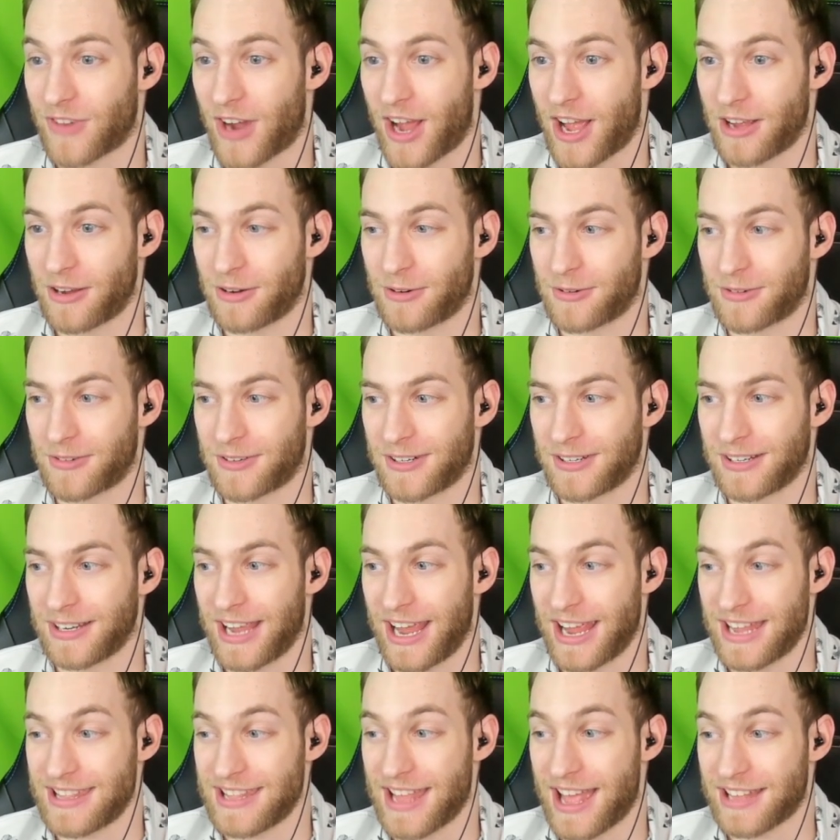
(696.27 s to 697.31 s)
Rhyhorn. No, hold on, hold
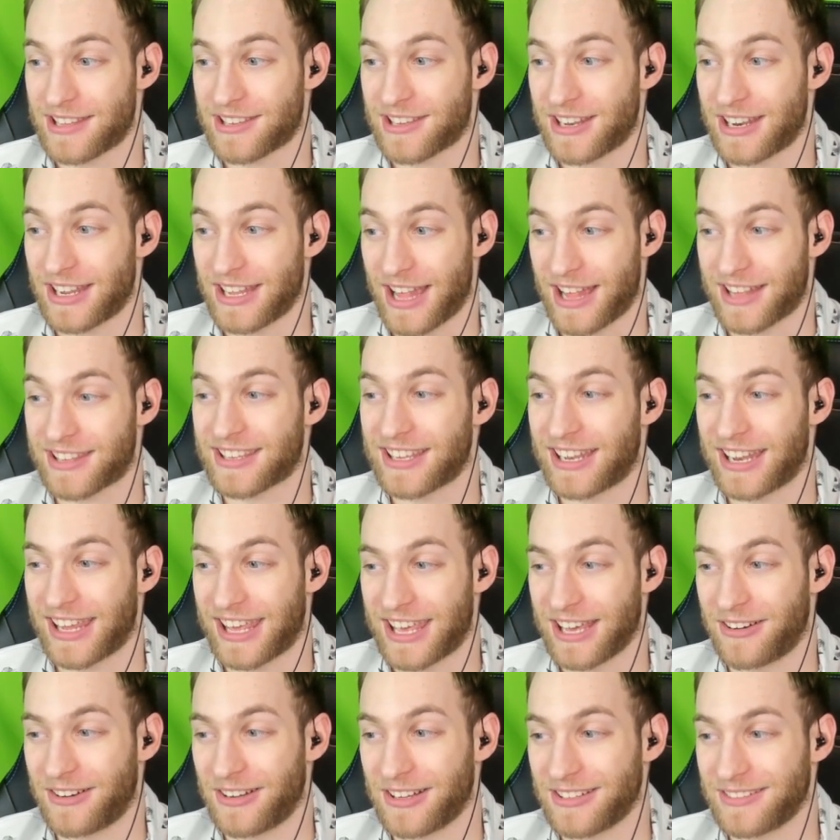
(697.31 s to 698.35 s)
on, hold on. And that's gonna that's no, gonna
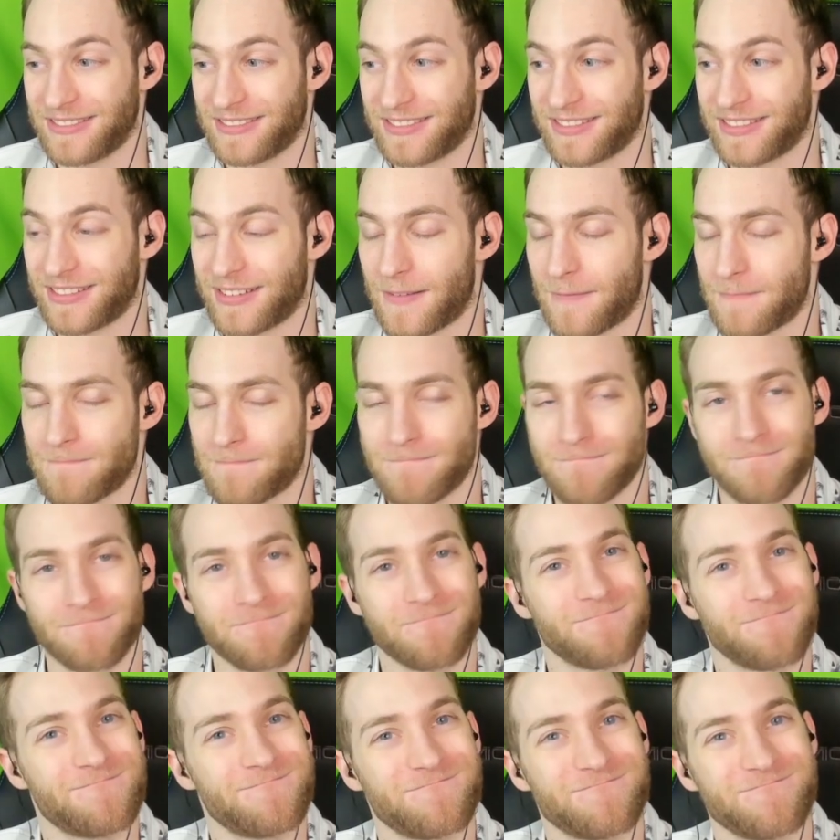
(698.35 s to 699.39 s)
kill it. No! No!
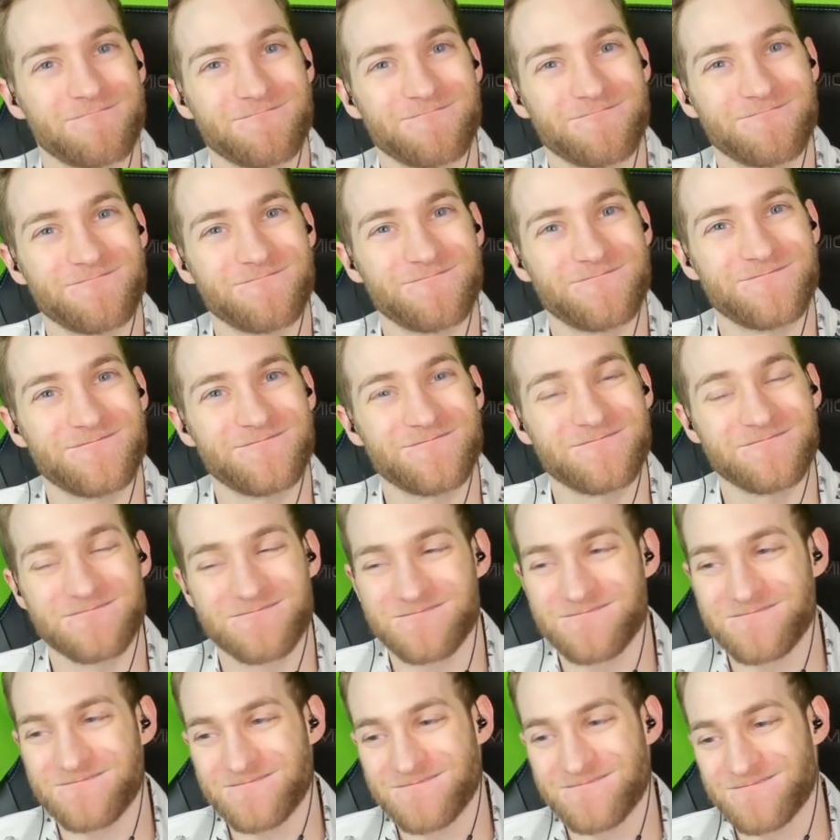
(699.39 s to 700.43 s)
no Spy Kids
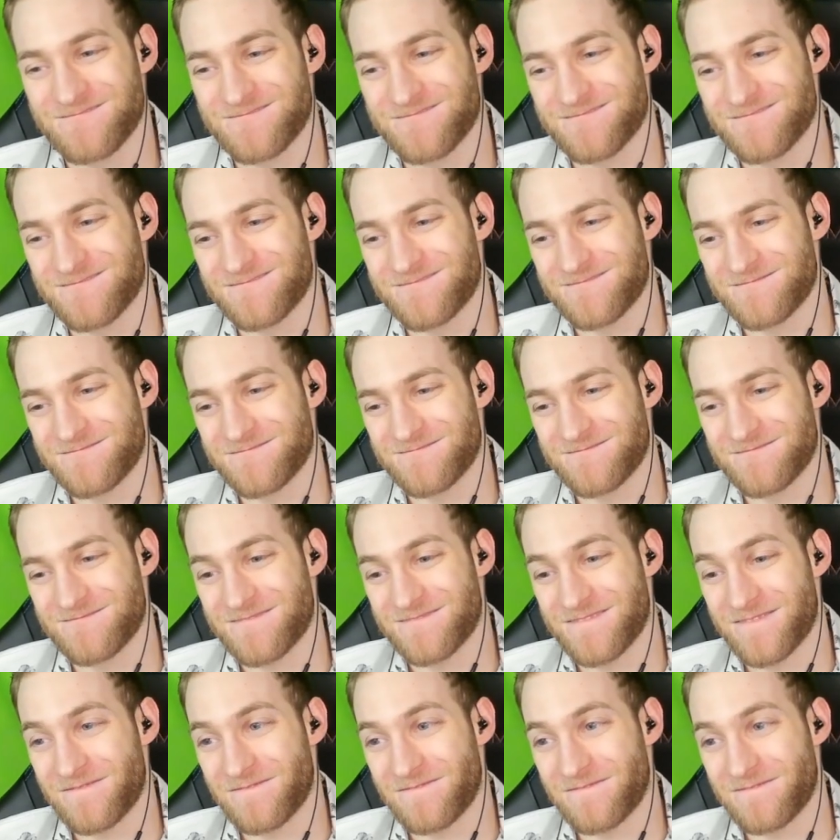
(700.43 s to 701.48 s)
three!
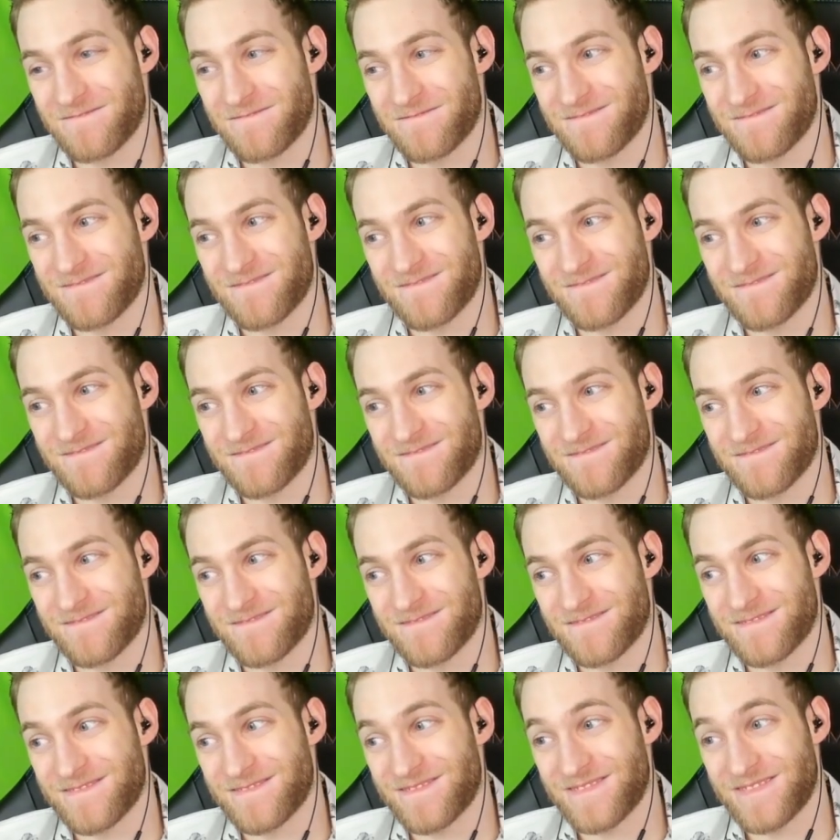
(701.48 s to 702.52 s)
no!
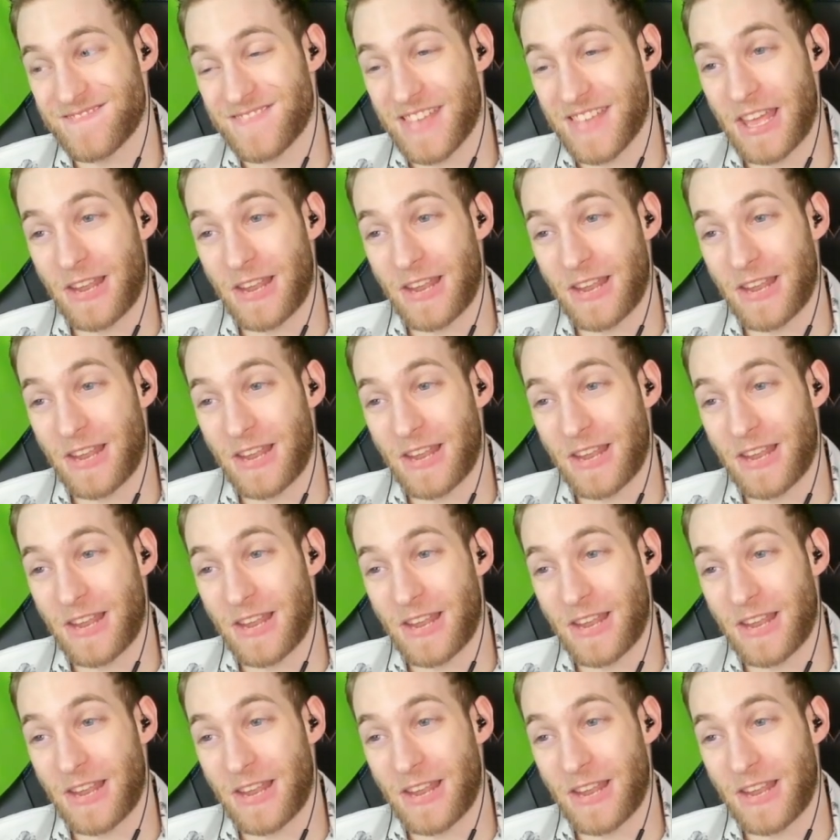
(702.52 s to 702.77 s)
Spy